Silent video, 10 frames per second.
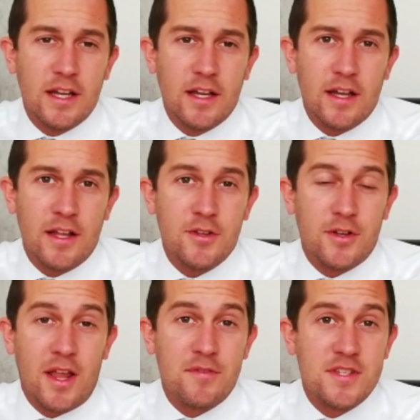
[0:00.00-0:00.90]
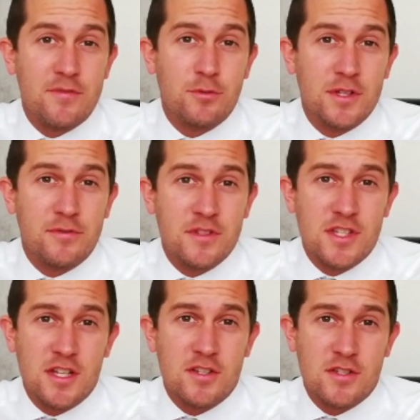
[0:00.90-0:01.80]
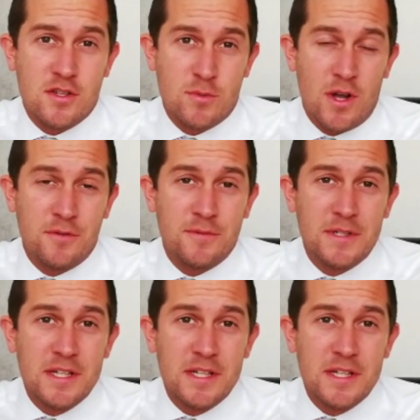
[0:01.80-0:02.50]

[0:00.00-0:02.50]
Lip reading: And you're going to have several different teachers as well.